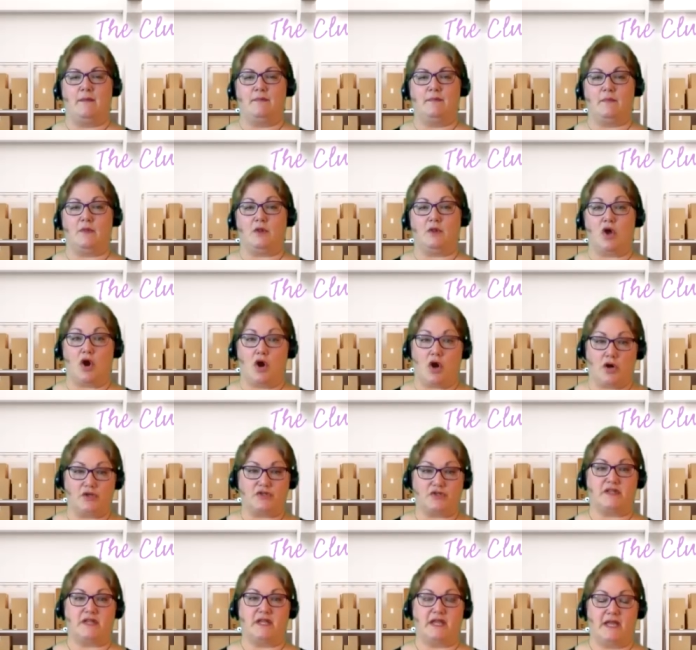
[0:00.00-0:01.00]

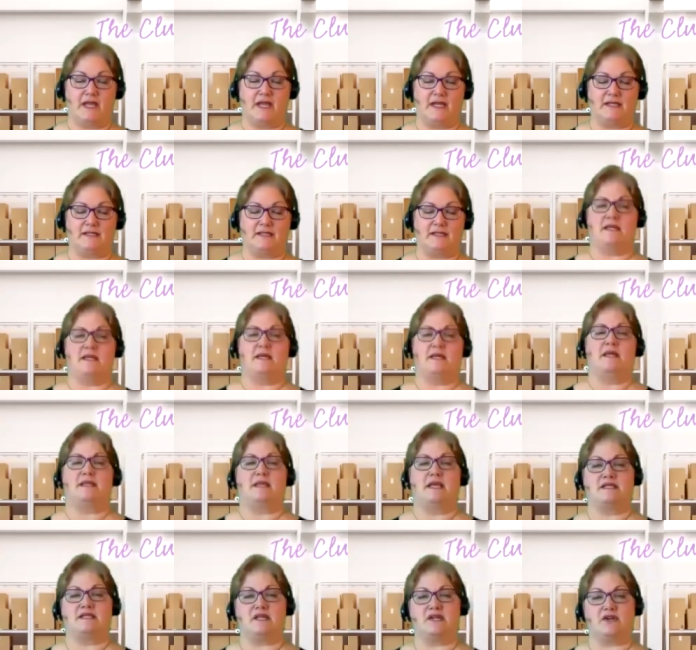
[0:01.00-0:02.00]
large things
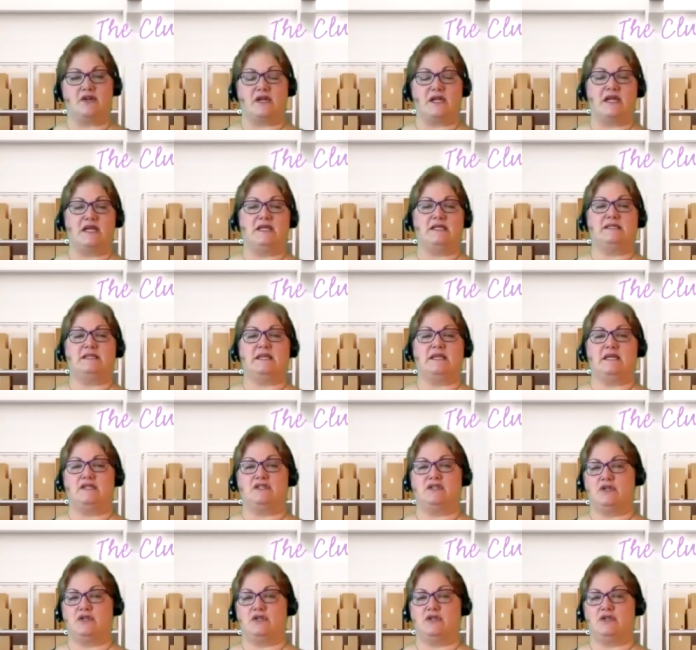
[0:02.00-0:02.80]
that are easy